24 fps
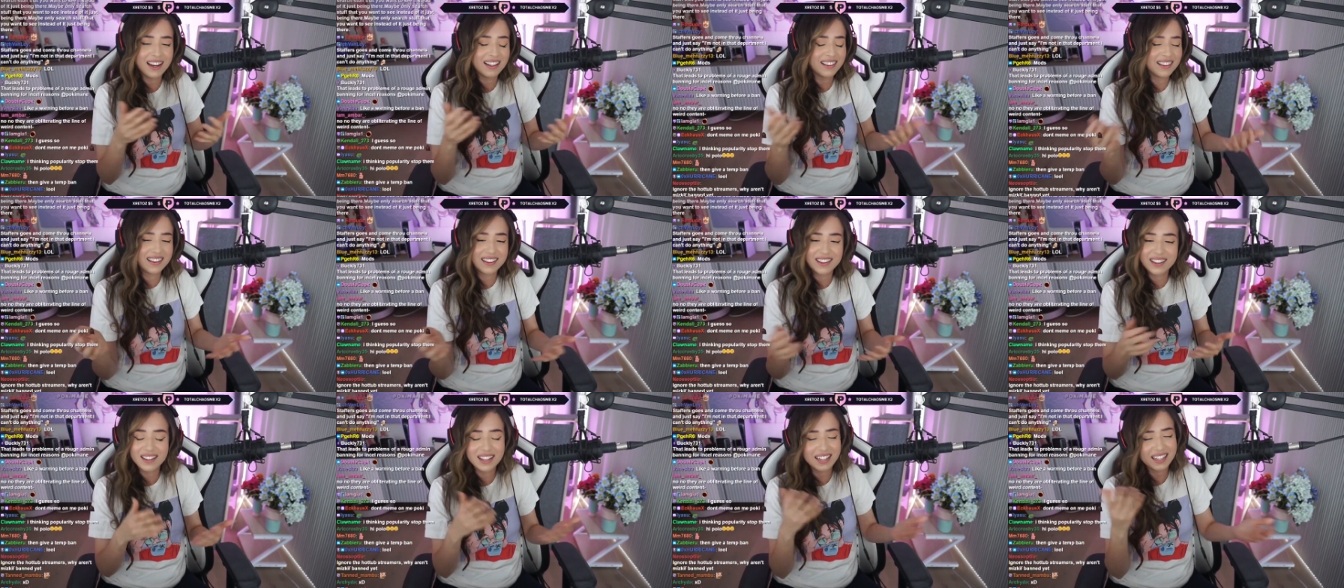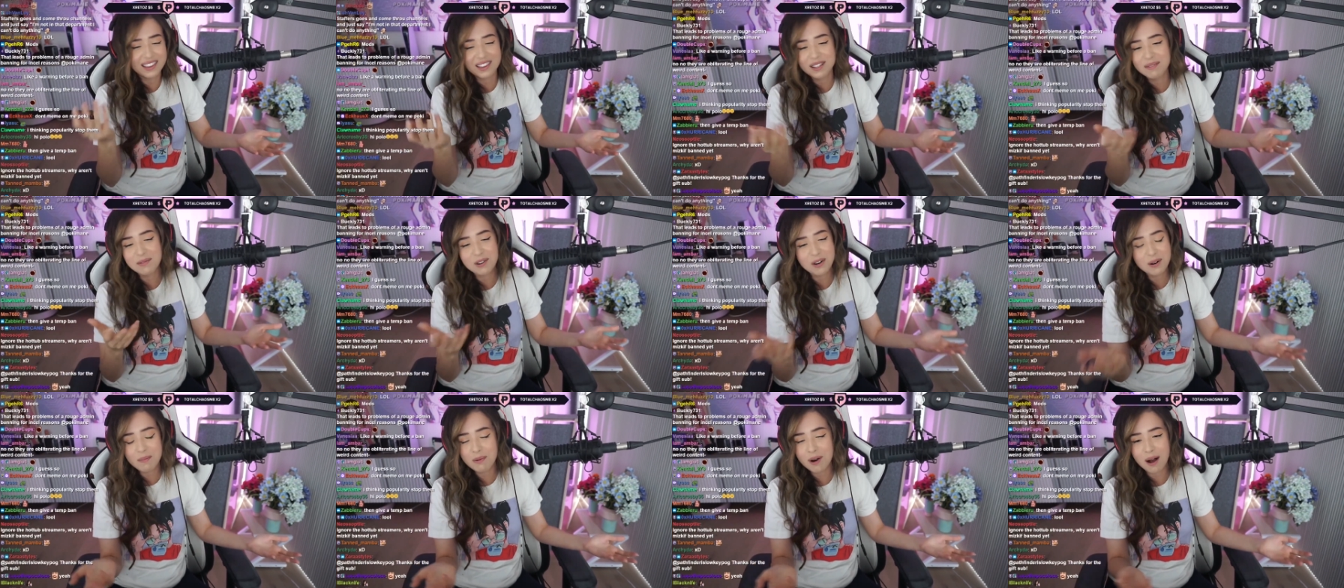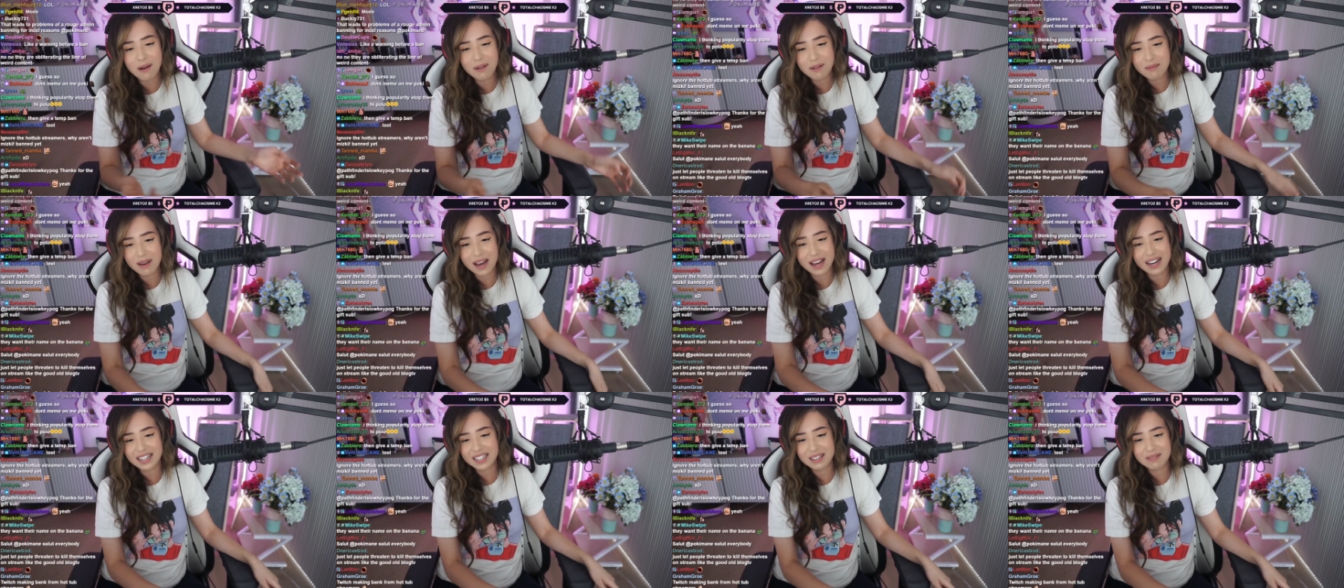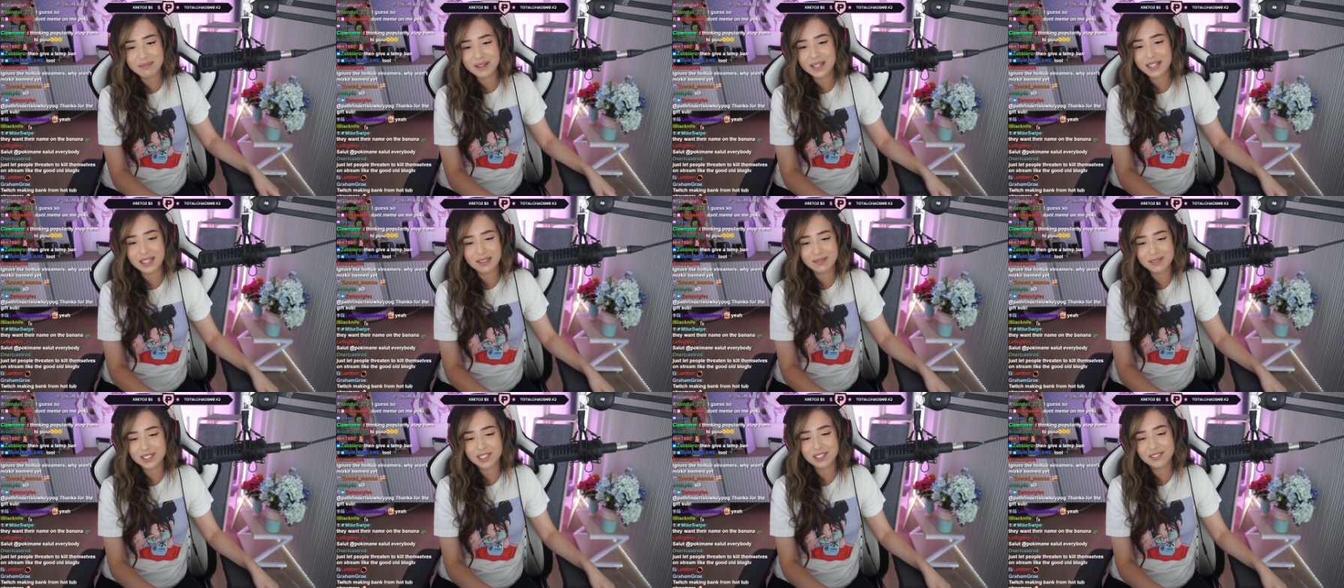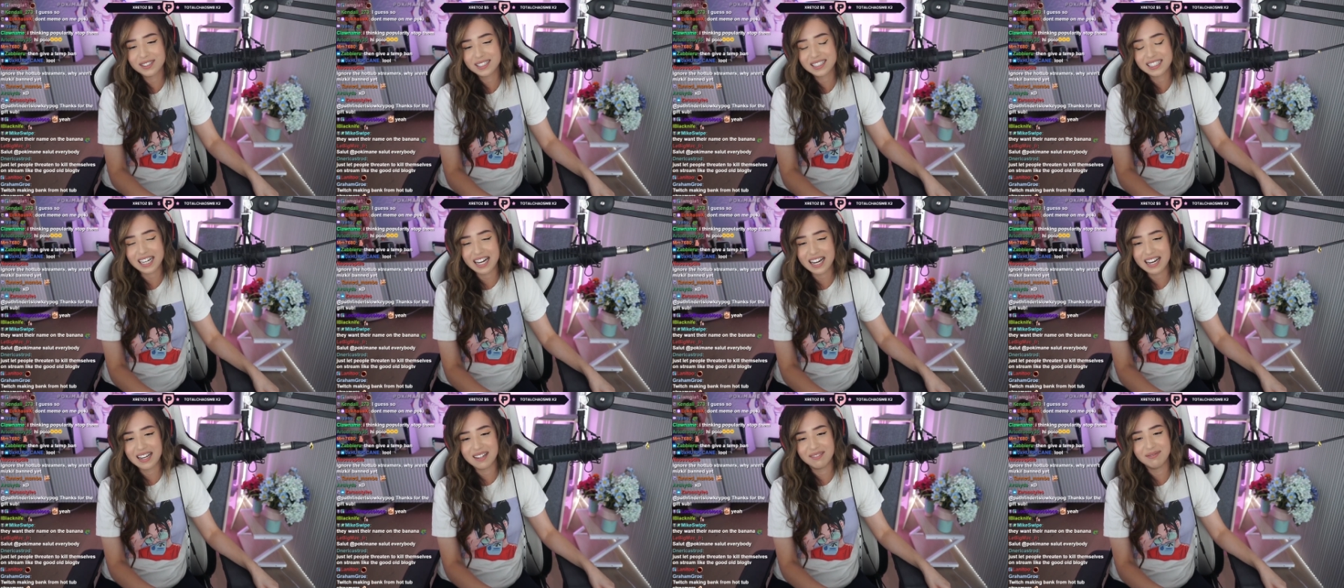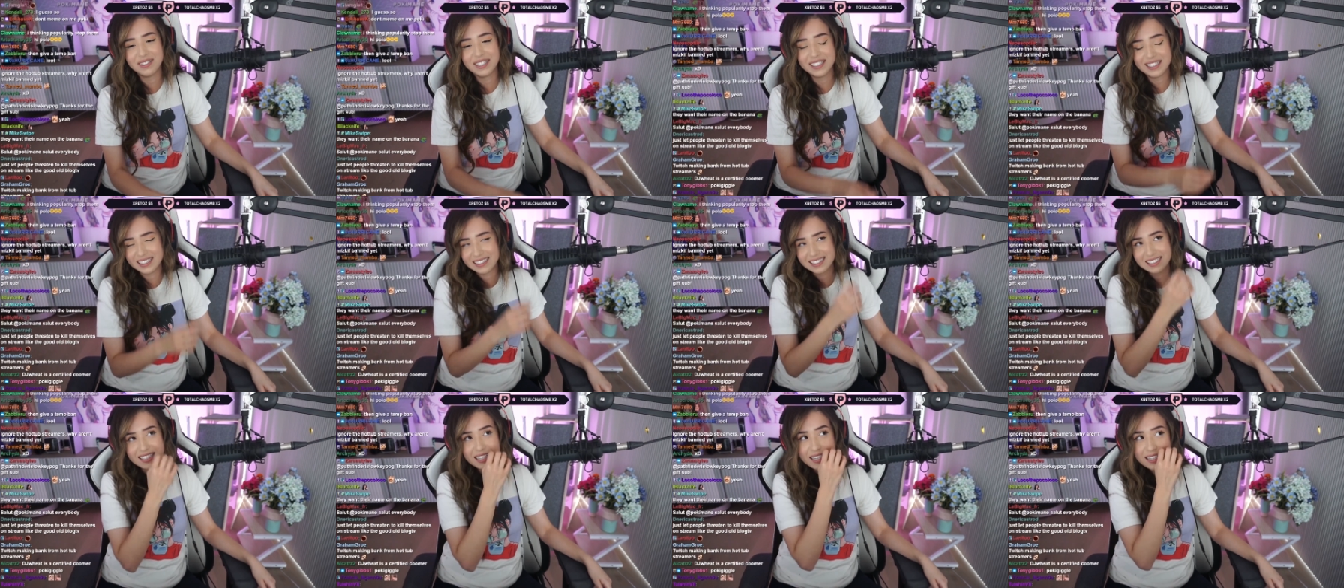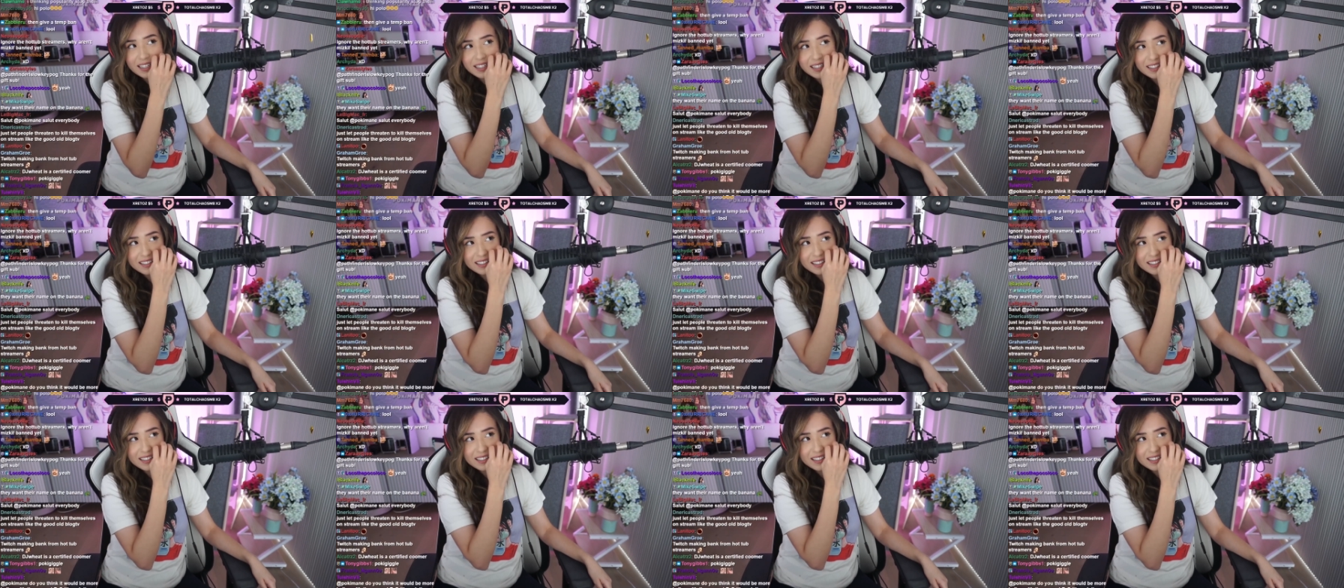and like the more problematic it becomes over time, because